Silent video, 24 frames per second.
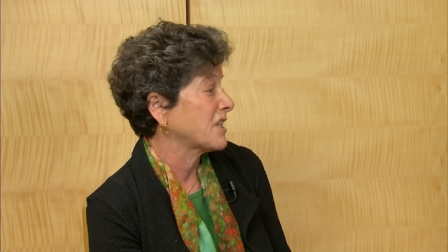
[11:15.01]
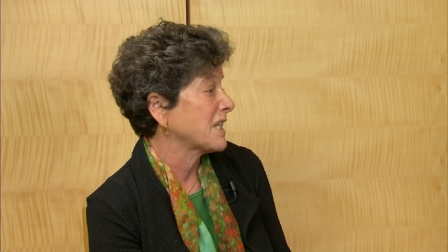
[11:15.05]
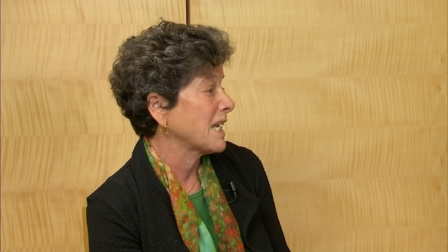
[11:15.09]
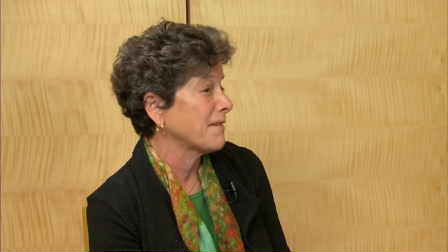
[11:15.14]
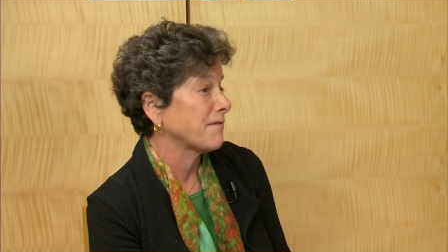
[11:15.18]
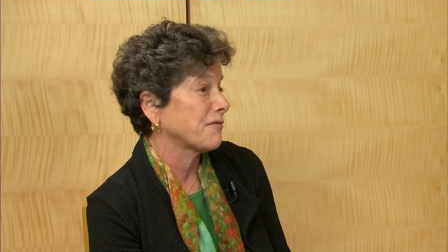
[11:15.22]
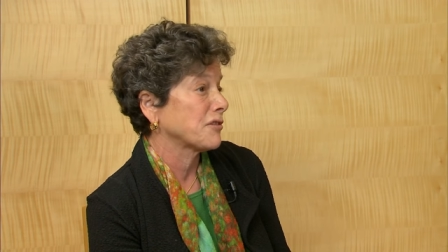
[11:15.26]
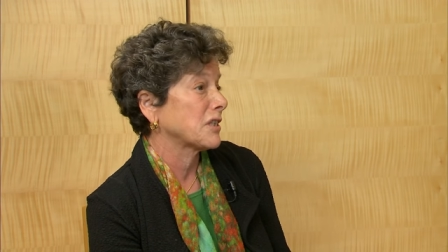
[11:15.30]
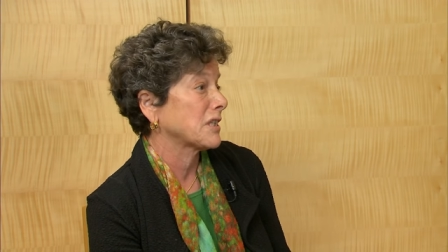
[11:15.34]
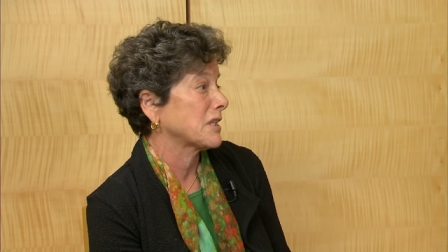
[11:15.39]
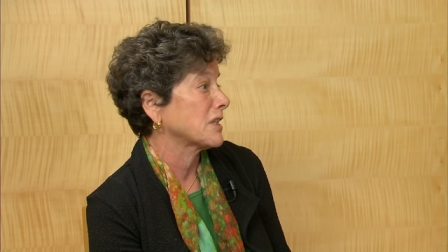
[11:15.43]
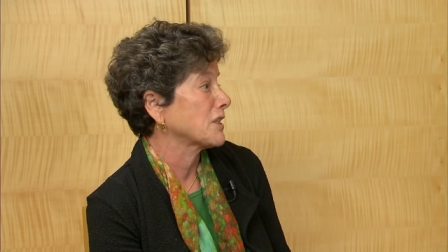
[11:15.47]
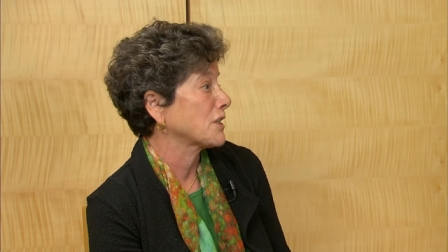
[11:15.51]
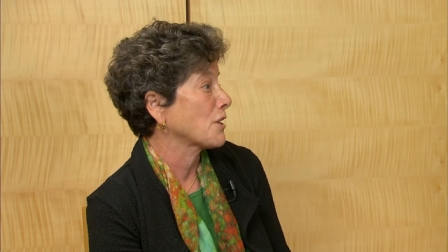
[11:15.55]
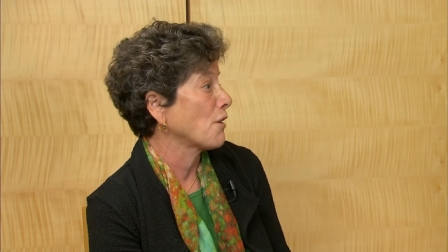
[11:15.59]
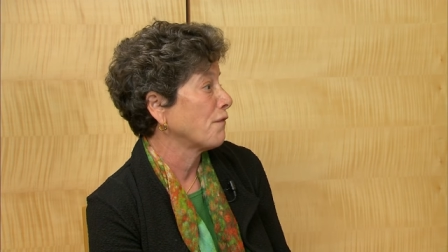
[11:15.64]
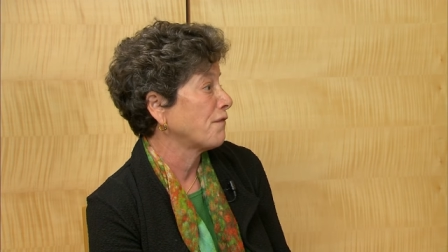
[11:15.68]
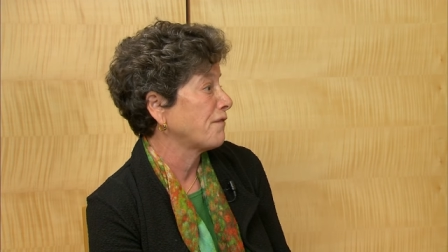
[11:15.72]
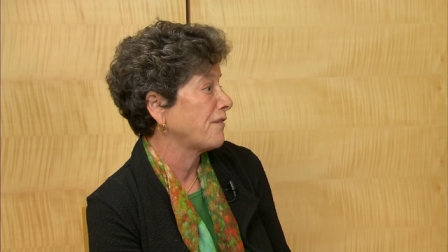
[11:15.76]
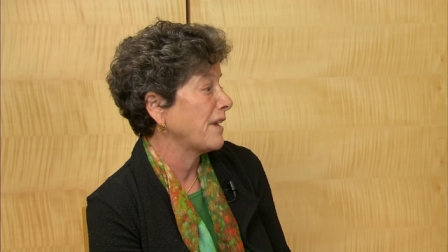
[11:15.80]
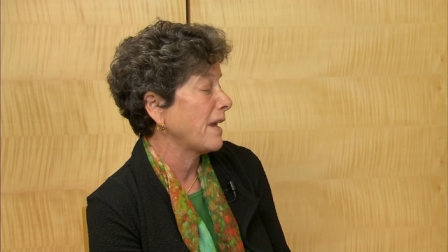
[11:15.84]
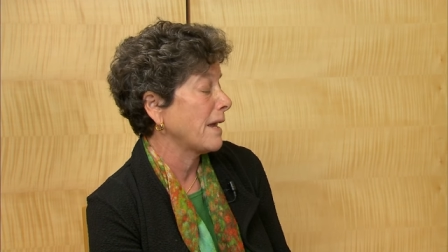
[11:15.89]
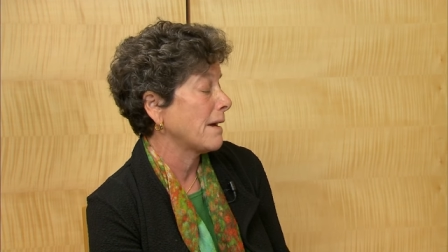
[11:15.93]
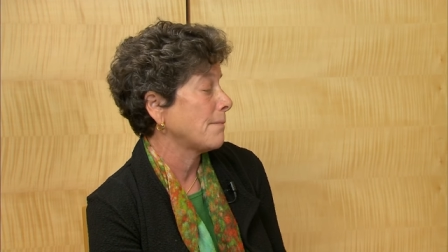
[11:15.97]
San Francisco
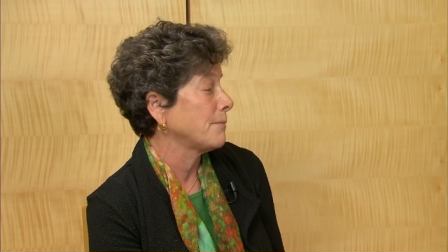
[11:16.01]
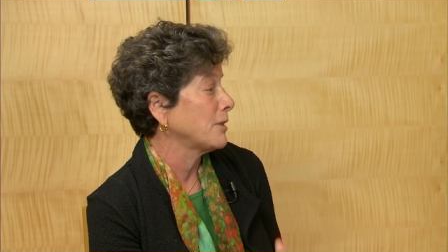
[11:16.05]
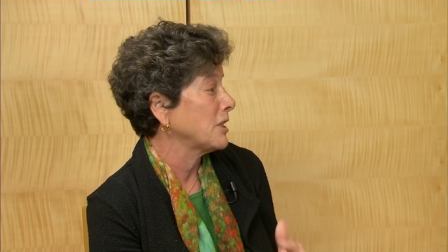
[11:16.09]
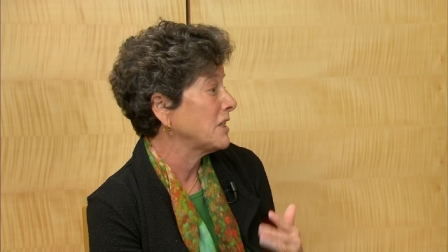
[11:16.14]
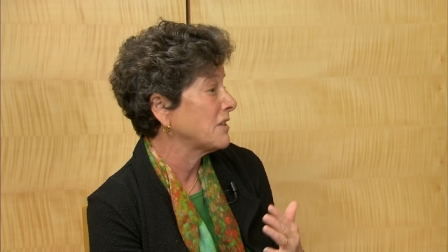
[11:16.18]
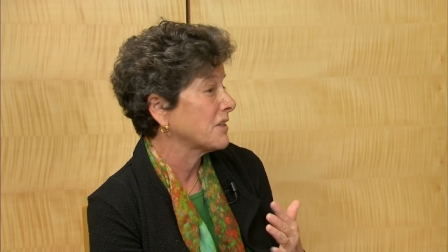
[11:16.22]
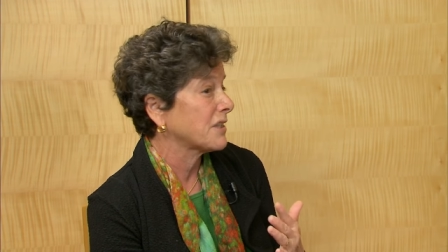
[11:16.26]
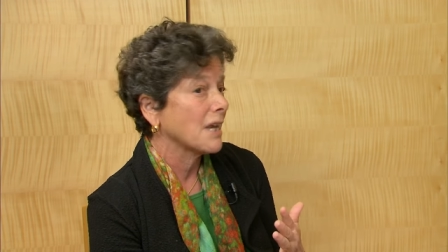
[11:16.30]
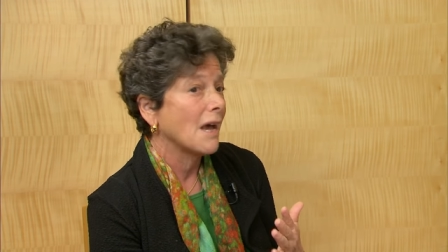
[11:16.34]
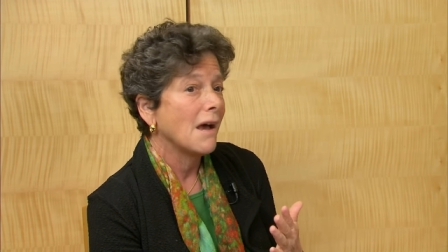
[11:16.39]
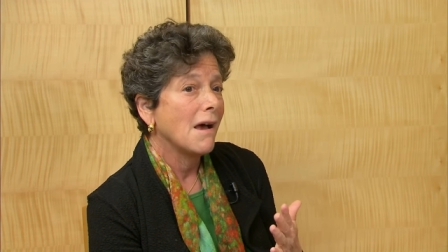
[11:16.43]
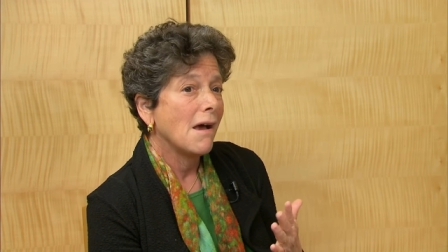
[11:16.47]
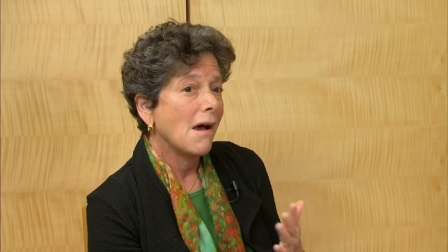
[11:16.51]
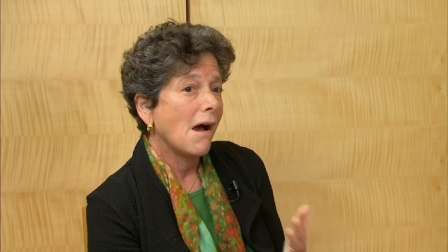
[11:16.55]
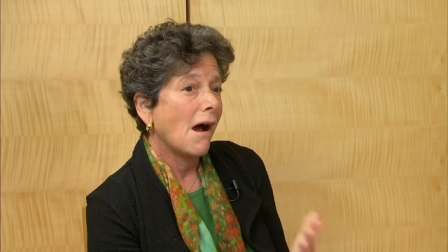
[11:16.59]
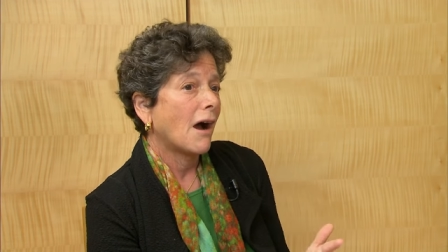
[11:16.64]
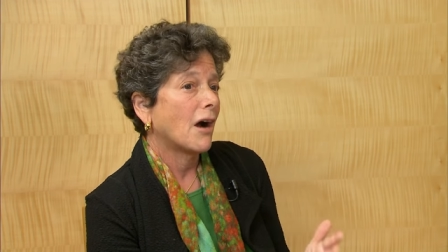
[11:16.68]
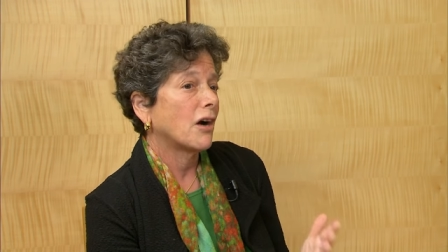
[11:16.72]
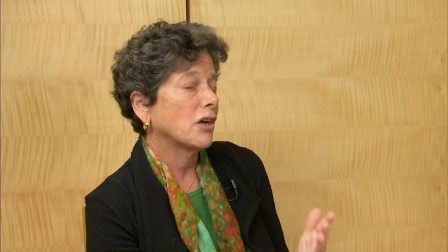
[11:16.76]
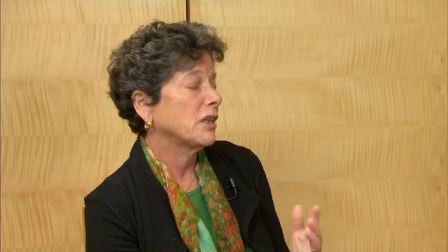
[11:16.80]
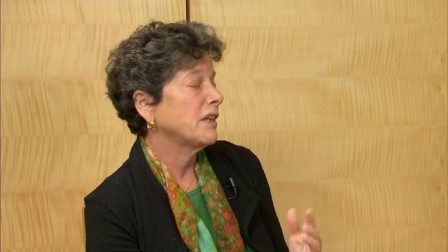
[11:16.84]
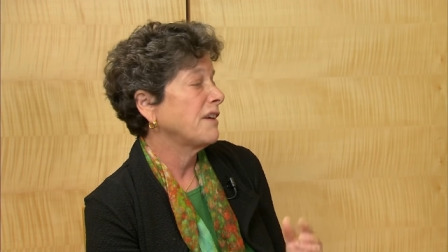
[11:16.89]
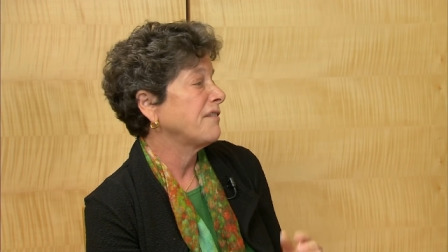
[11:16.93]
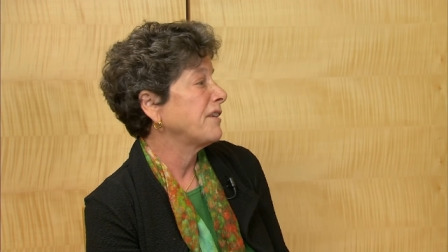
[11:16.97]
families
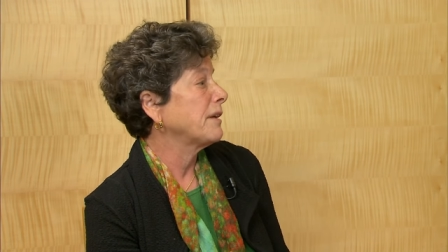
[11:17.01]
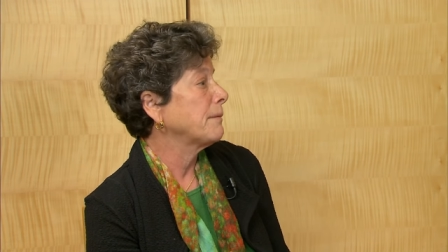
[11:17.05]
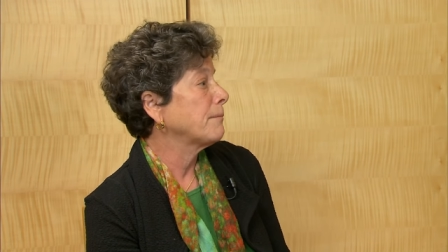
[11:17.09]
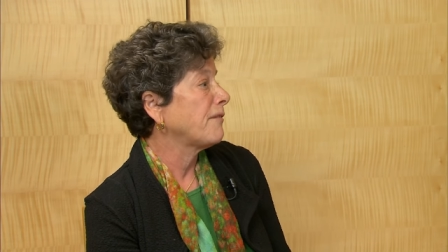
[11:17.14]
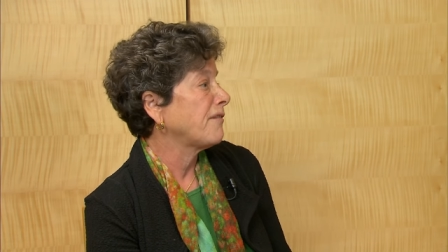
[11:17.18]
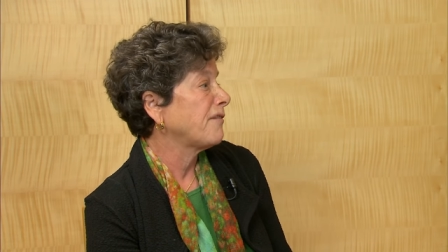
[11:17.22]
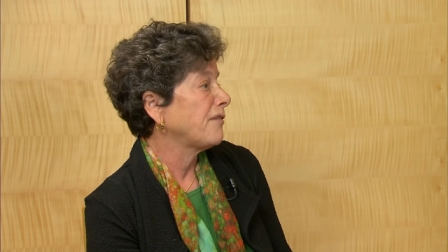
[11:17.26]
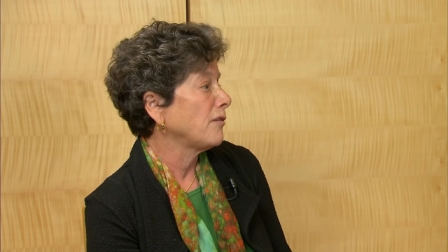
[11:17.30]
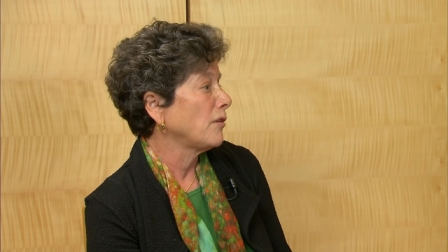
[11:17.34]
are living